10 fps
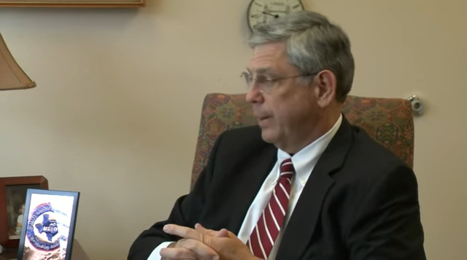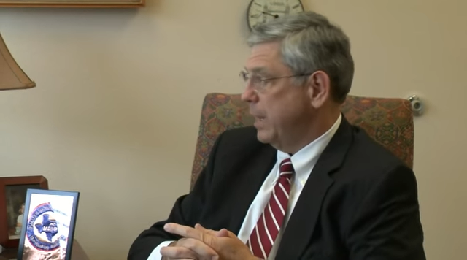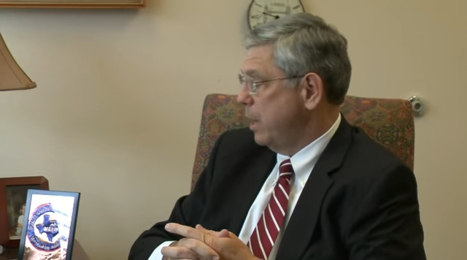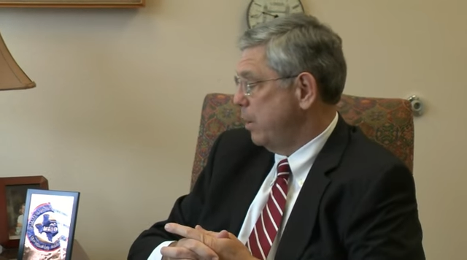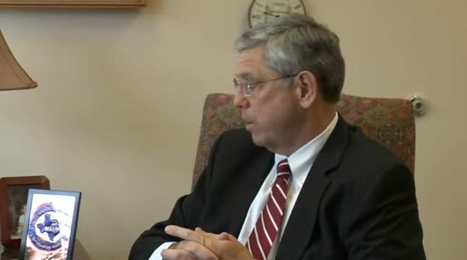a
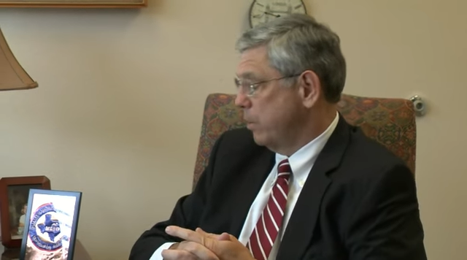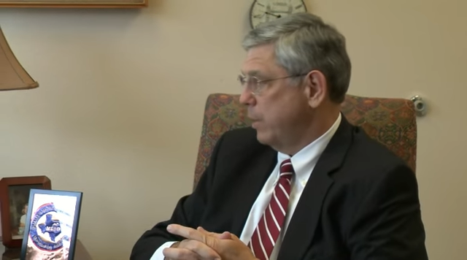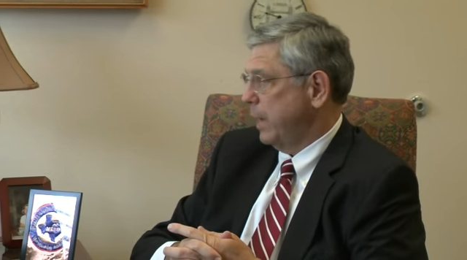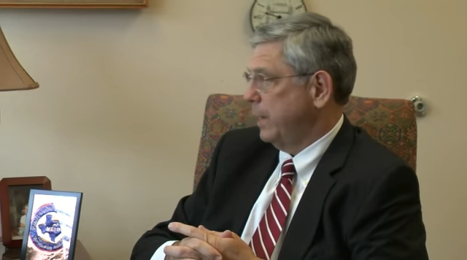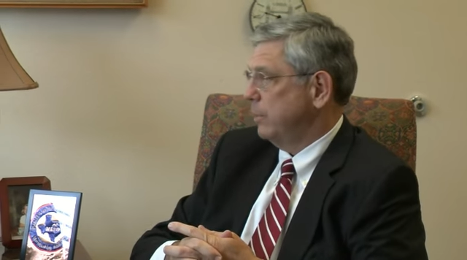year
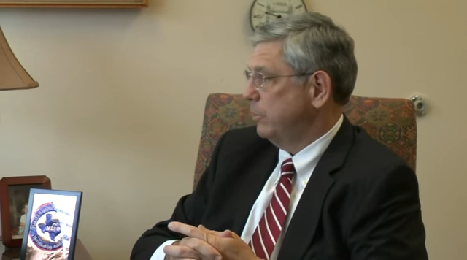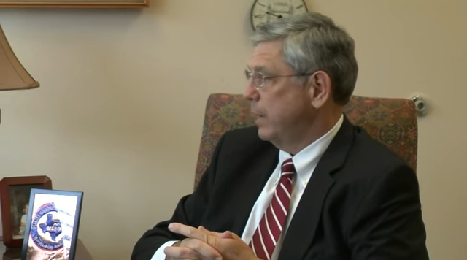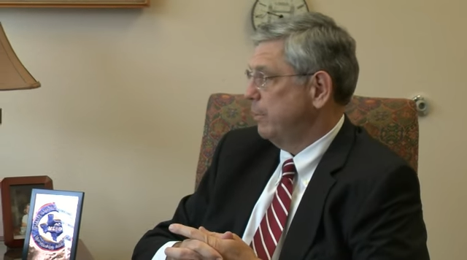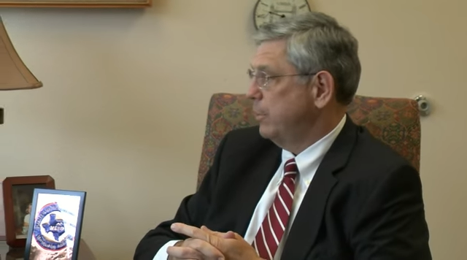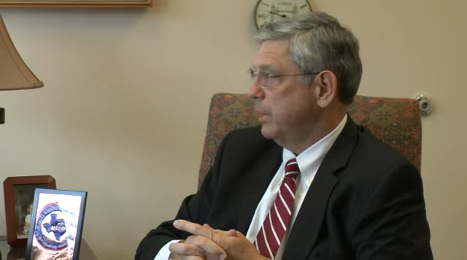taking the
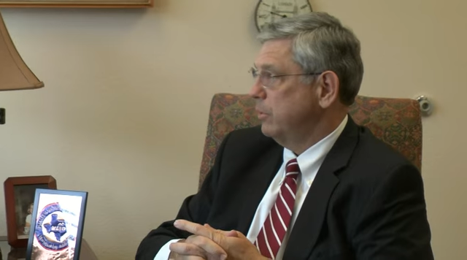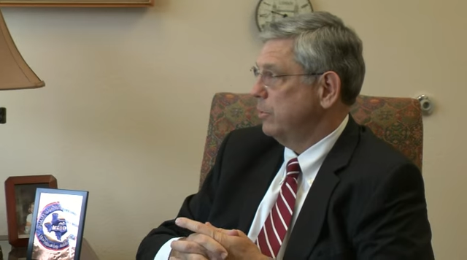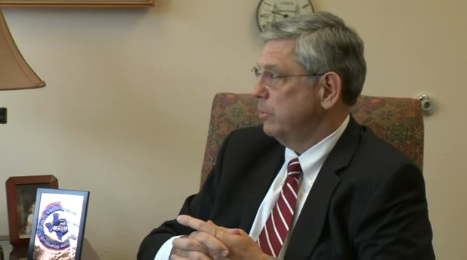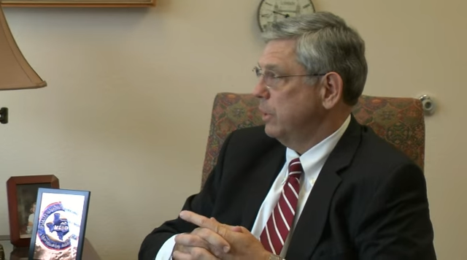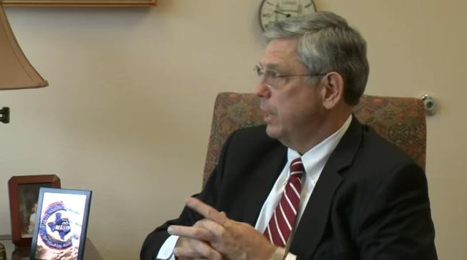same
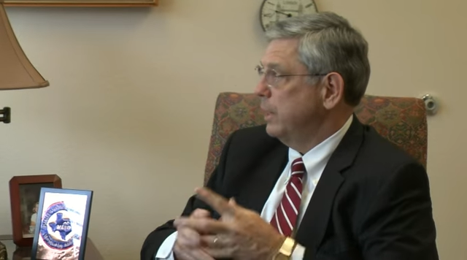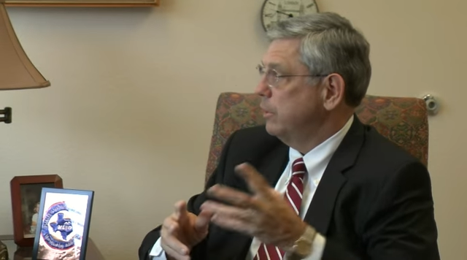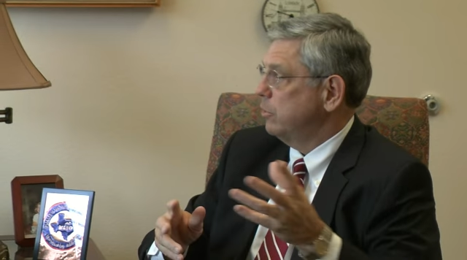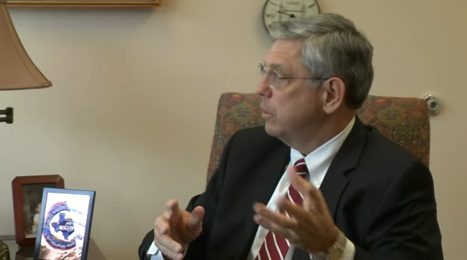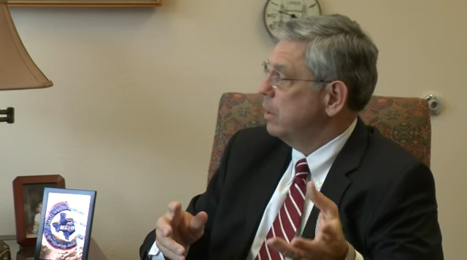test as a
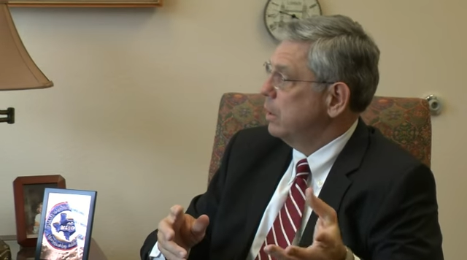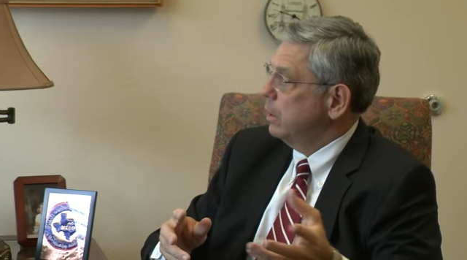kid that's